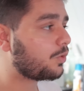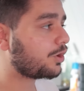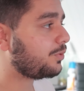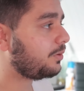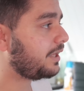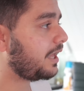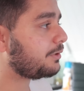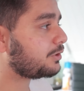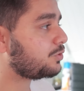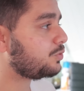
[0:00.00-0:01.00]
where you will be
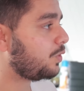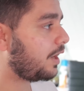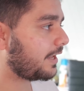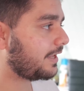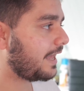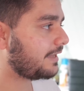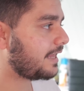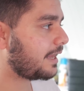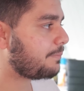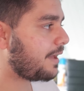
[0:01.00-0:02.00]
able to uh, get
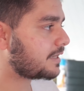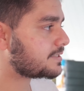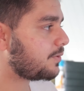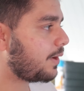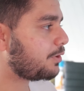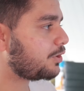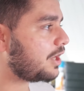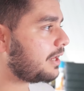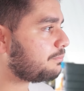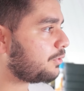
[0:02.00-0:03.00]
that pack. So I'm going
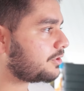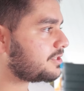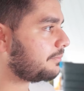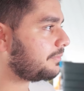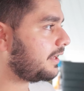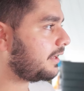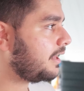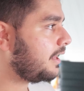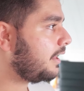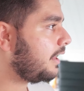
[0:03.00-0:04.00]
to import something
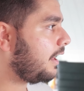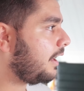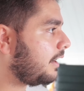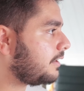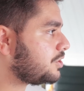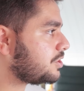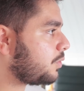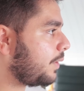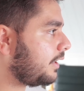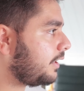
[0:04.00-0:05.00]
uh, just
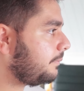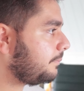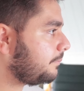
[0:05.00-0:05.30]
quickly